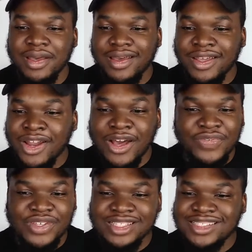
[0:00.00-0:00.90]

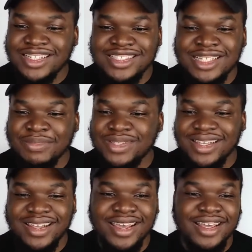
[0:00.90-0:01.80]
Anafi's just chipped
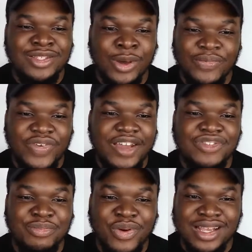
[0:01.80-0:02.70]
in here. Top 5
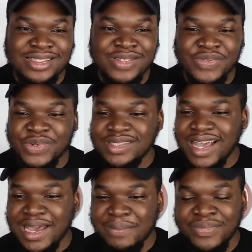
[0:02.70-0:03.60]
surprises of all
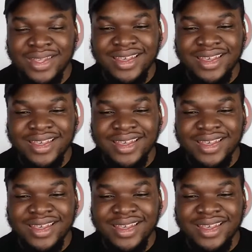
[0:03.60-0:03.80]
time.